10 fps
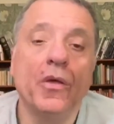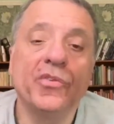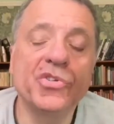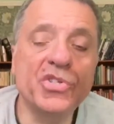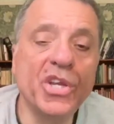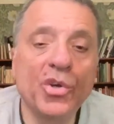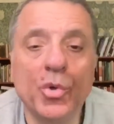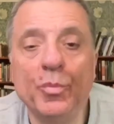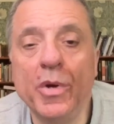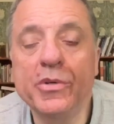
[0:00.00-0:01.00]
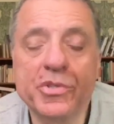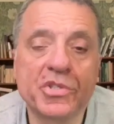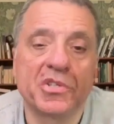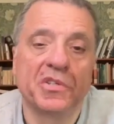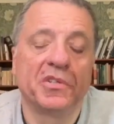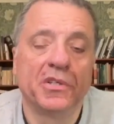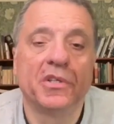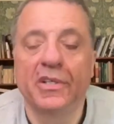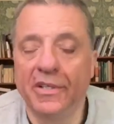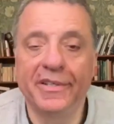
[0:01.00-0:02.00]
the single most
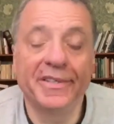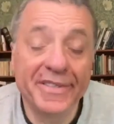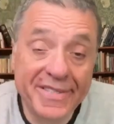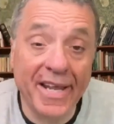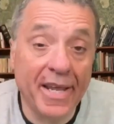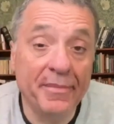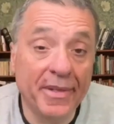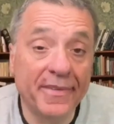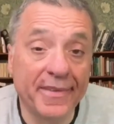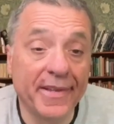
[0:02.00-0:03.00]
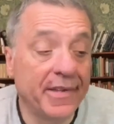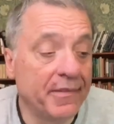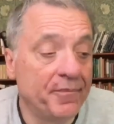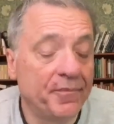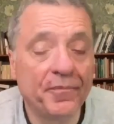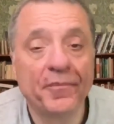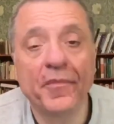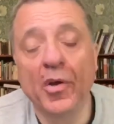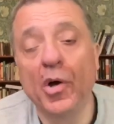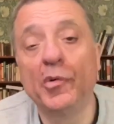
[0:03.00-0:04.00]
damning thing
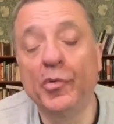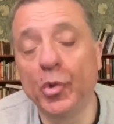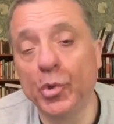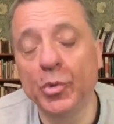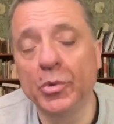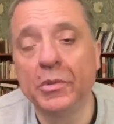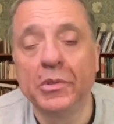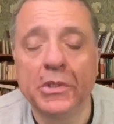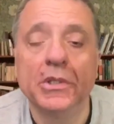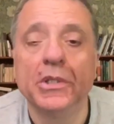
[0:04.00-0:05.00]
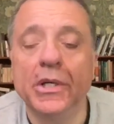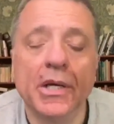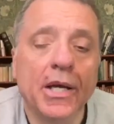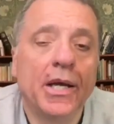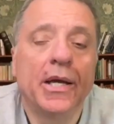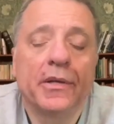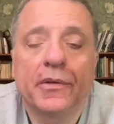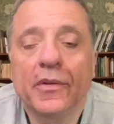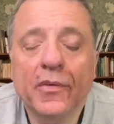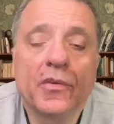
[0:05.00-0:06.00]
of all,
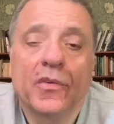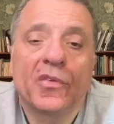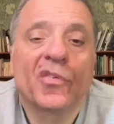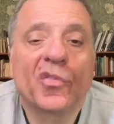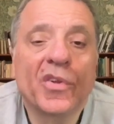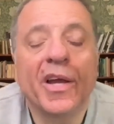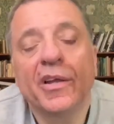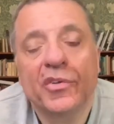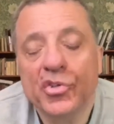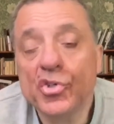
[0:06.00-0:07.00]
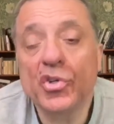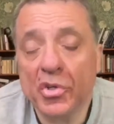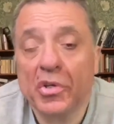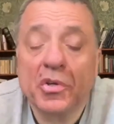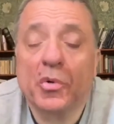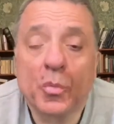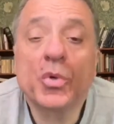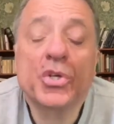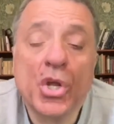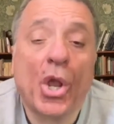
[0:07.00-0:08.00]
and that
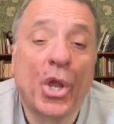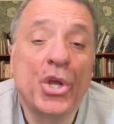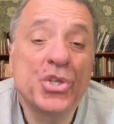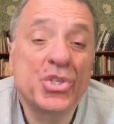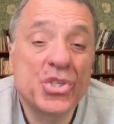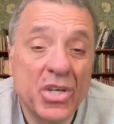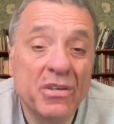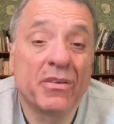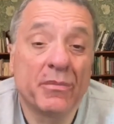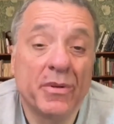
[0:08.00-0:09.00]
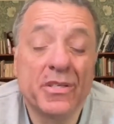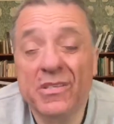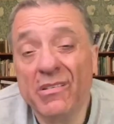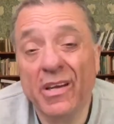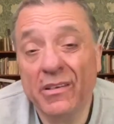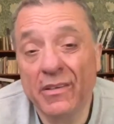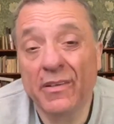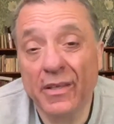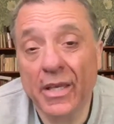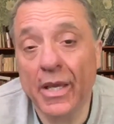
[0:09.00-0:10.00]
would considerably
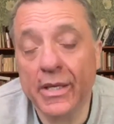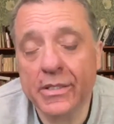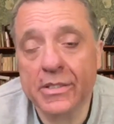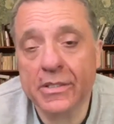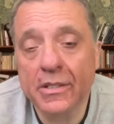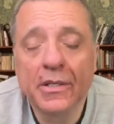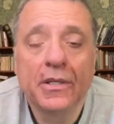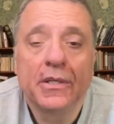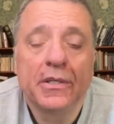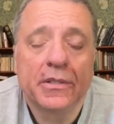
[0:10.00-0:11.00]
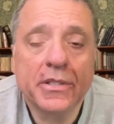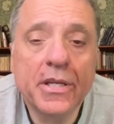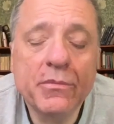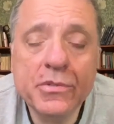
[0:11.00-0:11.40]
strengthen the case that it